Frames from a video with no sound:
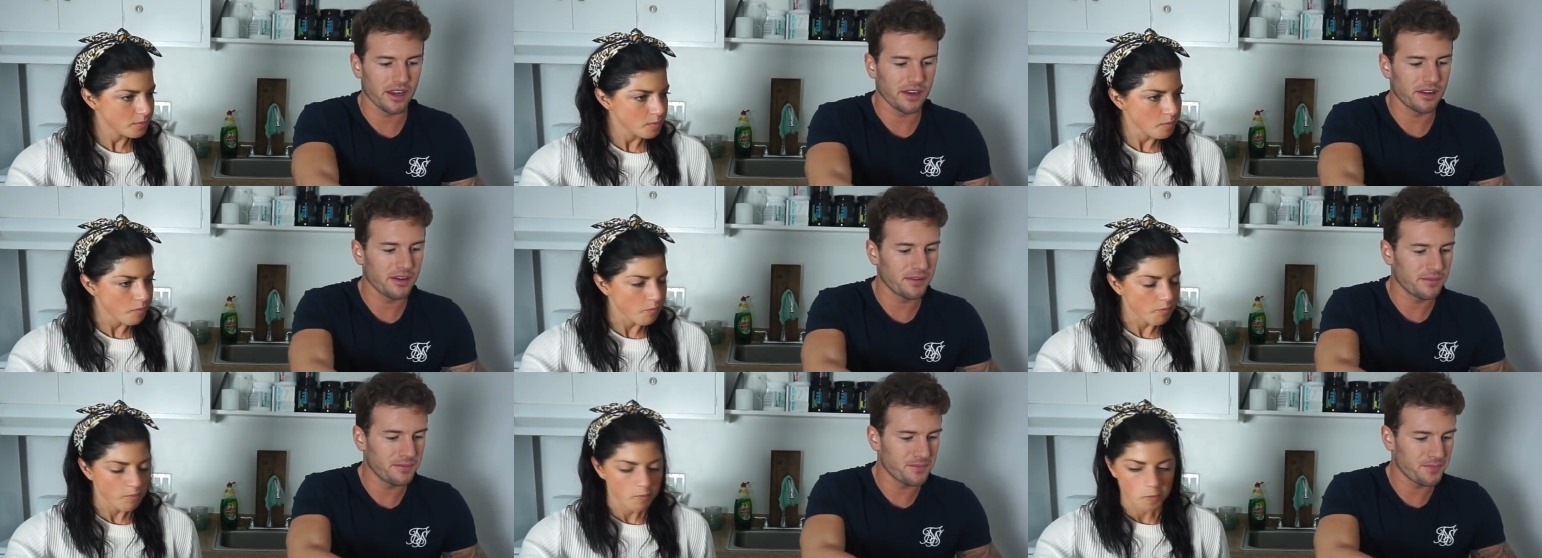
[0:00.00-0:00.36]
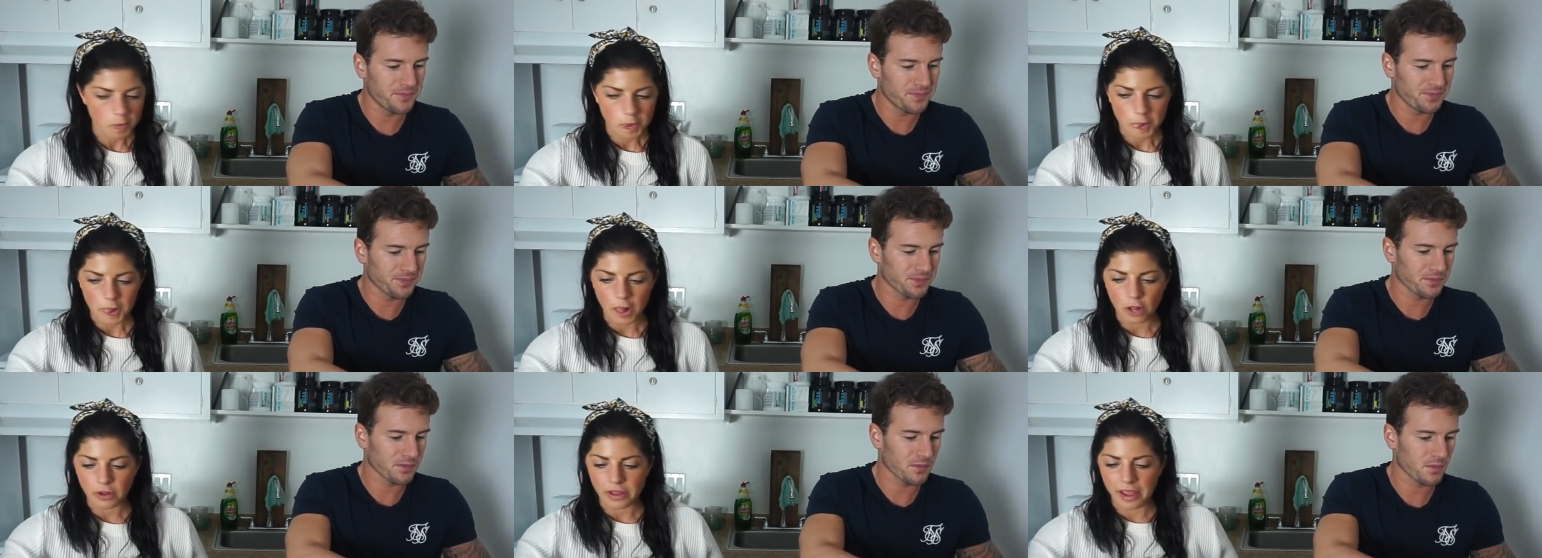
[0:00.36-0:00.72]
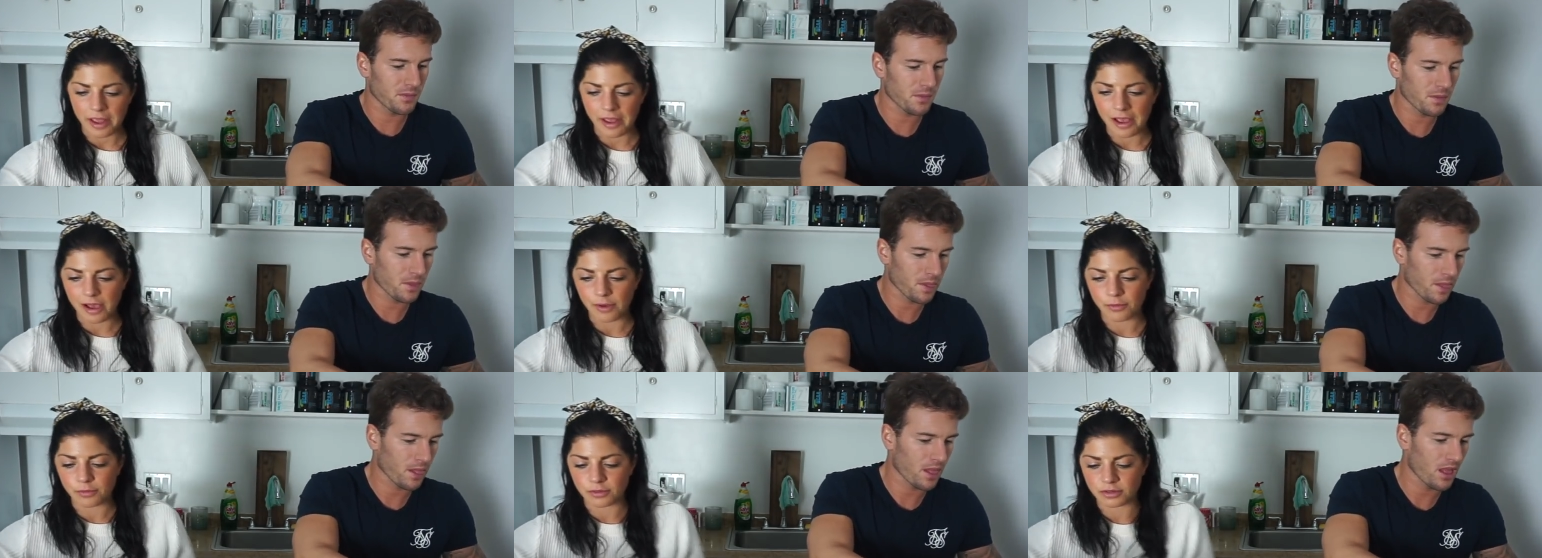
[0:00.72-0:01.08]
Speaker 1: it. Okay,
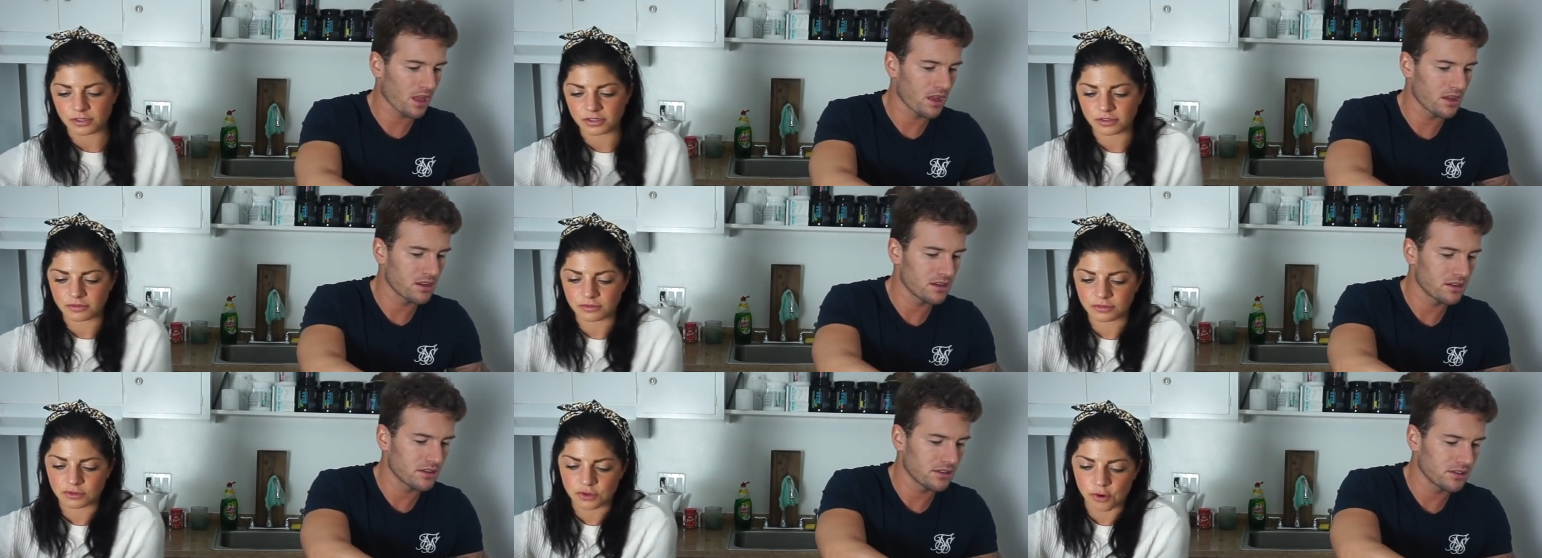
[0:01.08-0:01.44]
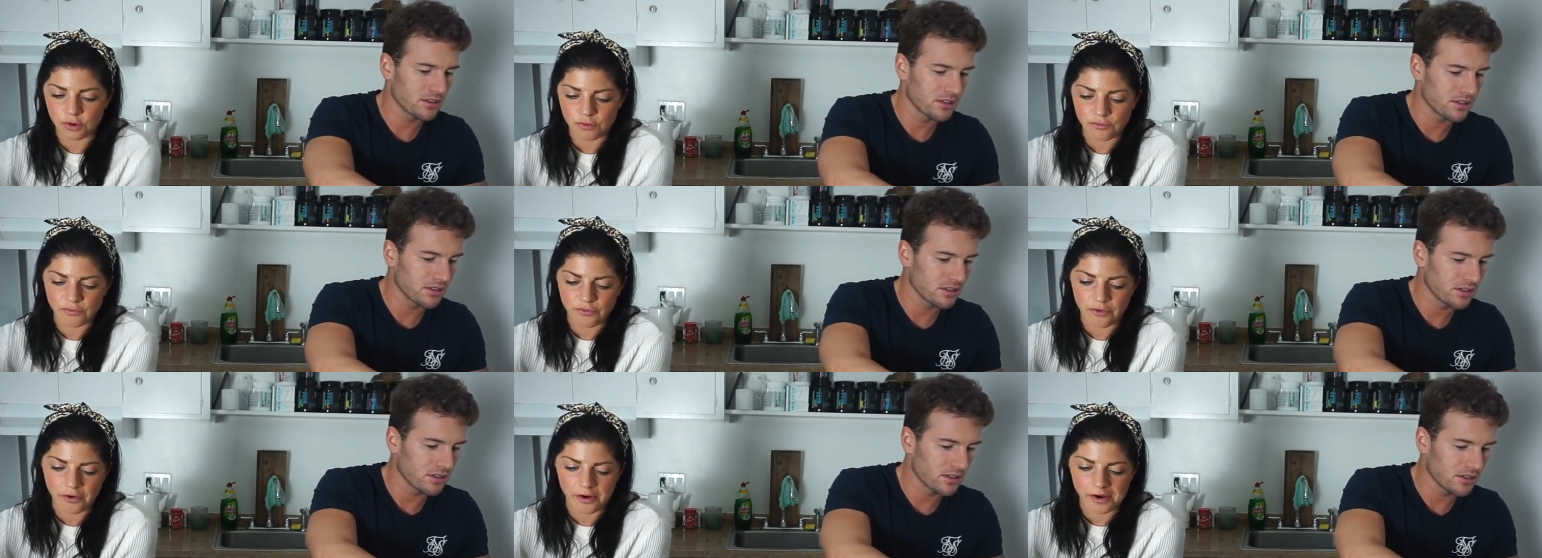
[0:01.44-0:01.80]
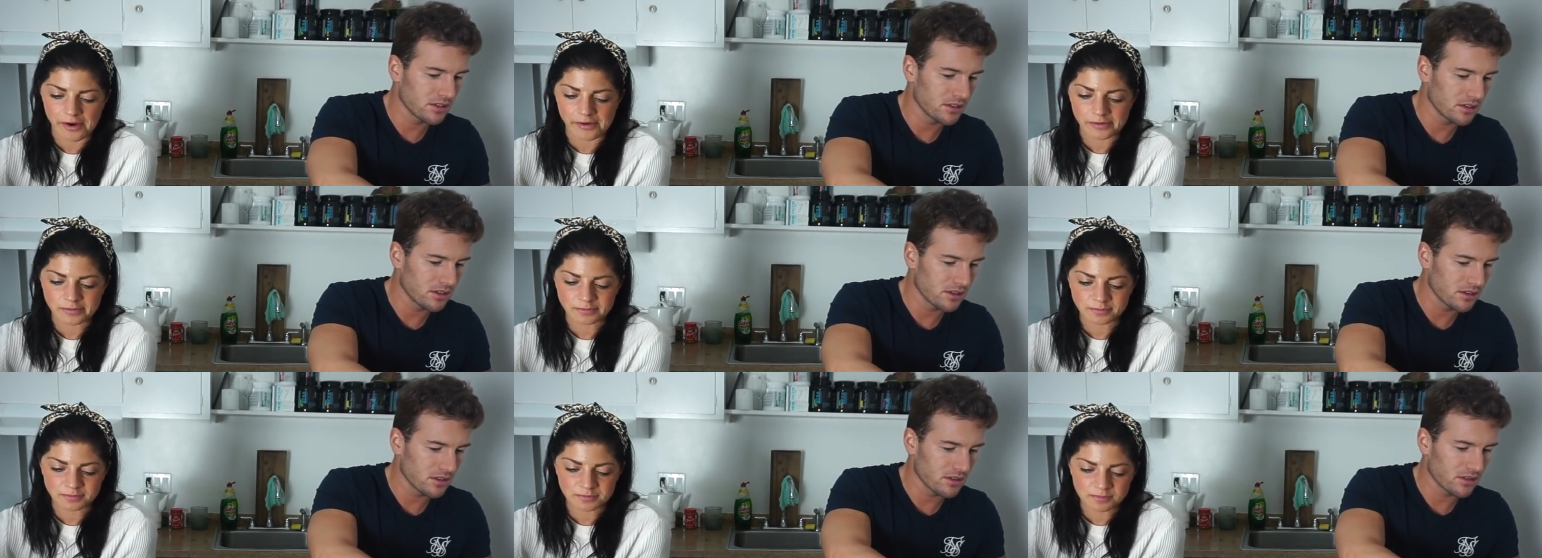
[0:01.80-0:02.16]
I want to go for...
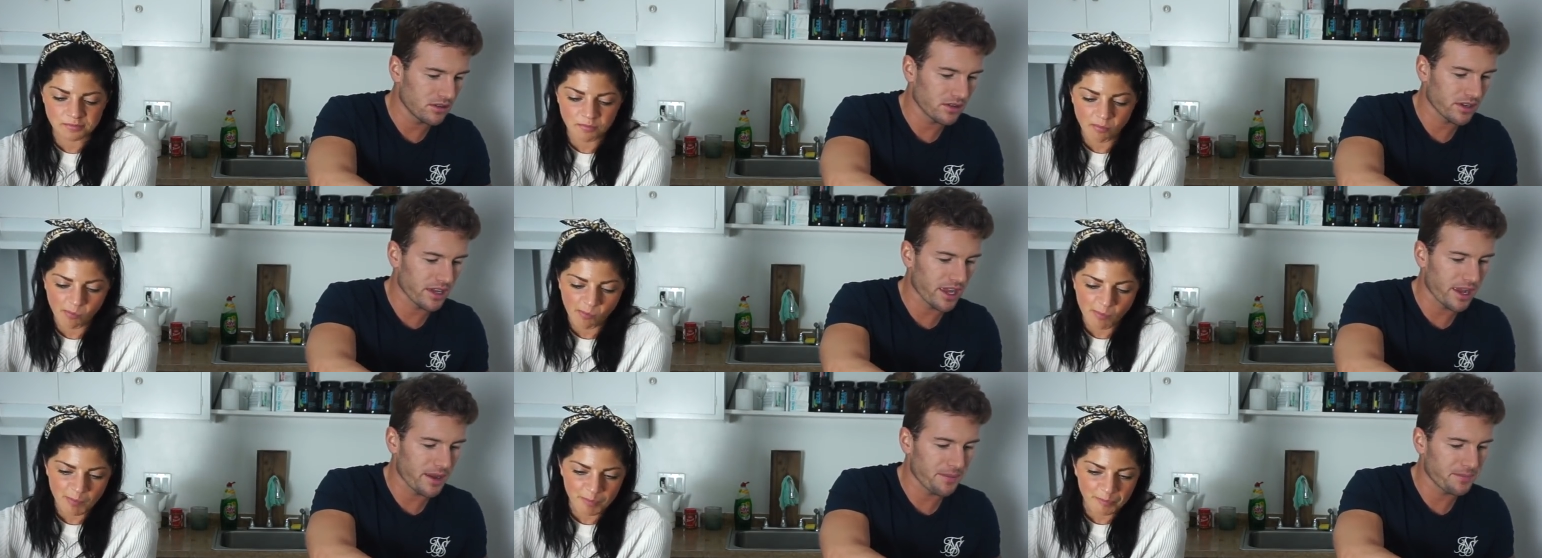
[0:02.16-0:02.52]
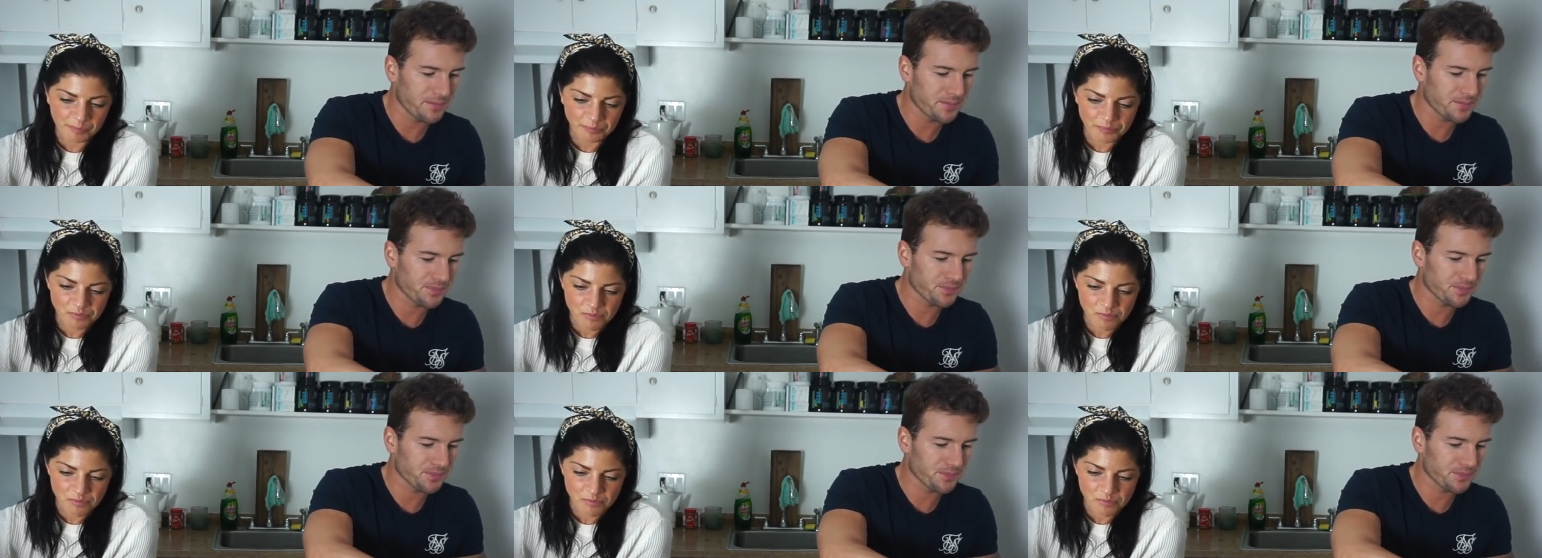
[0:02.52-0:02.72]
Okay.